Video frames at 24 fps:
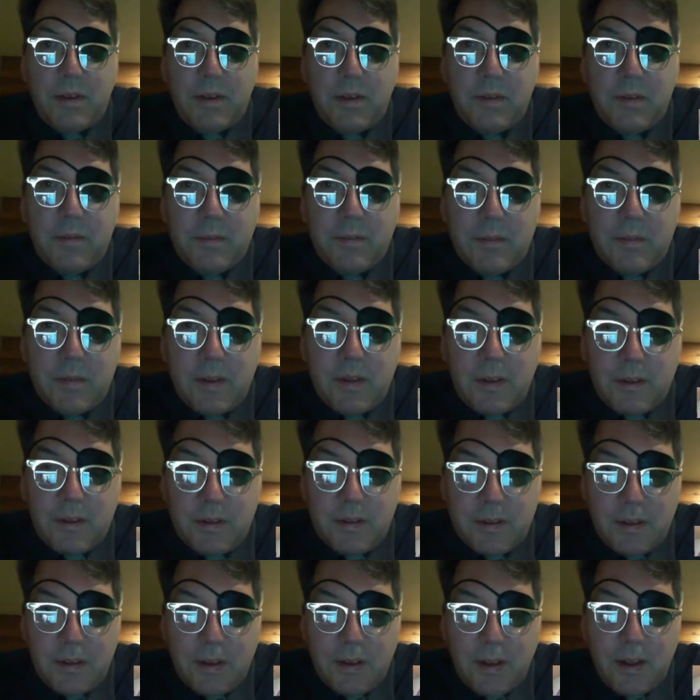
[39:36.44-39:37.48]
So
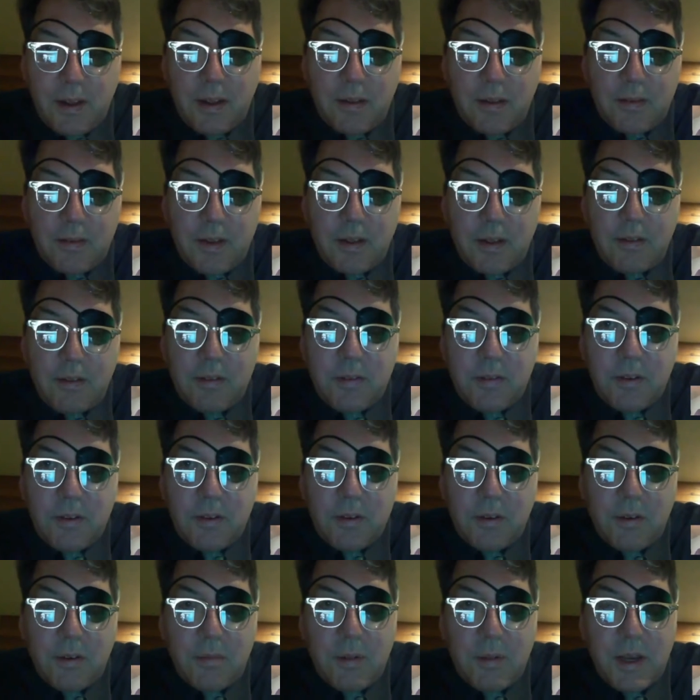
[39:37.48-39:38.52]

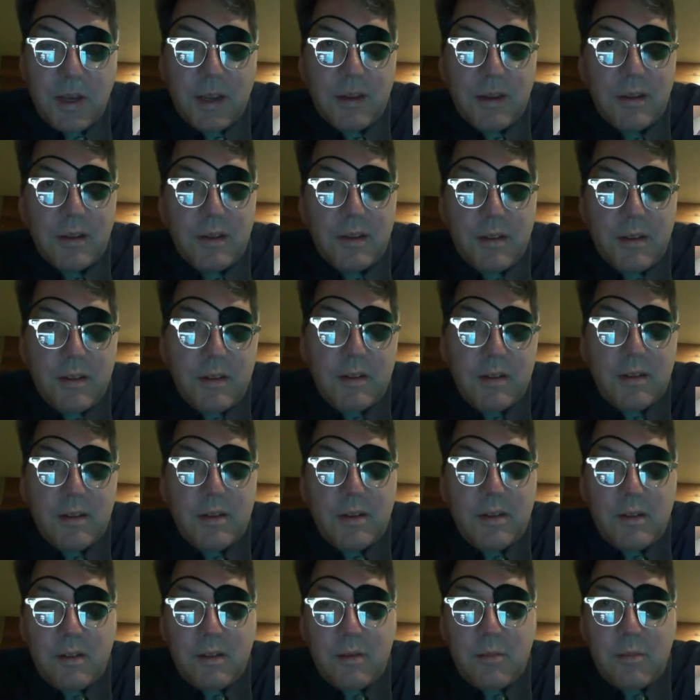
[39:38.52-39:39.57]
that's just sort of
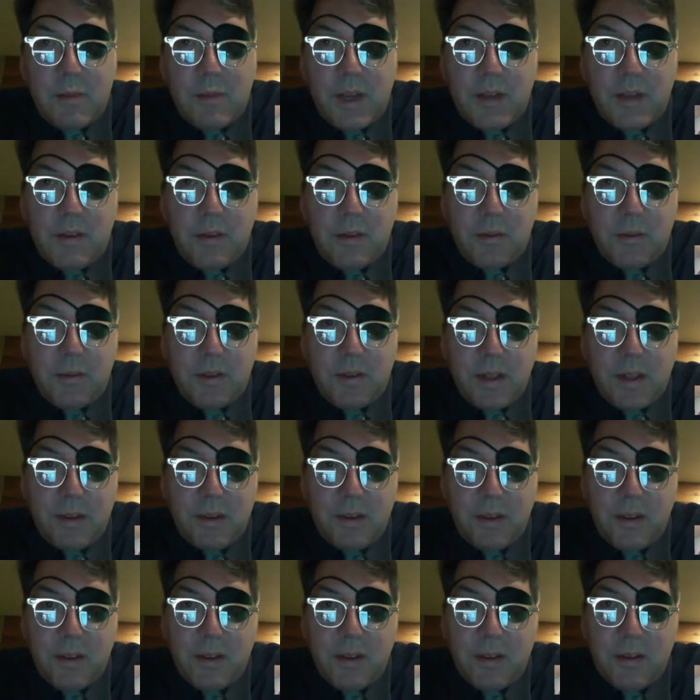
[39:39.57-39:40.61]
my 2
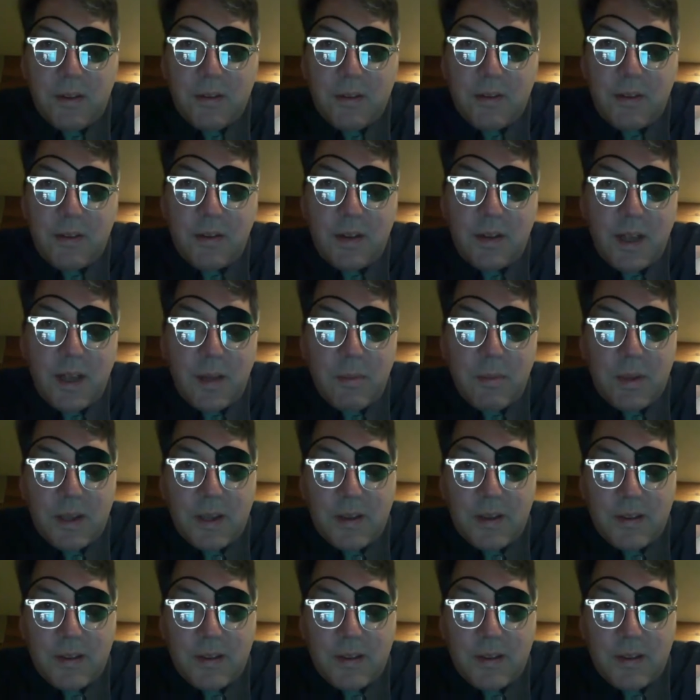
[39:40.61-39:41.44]
cents on the topic.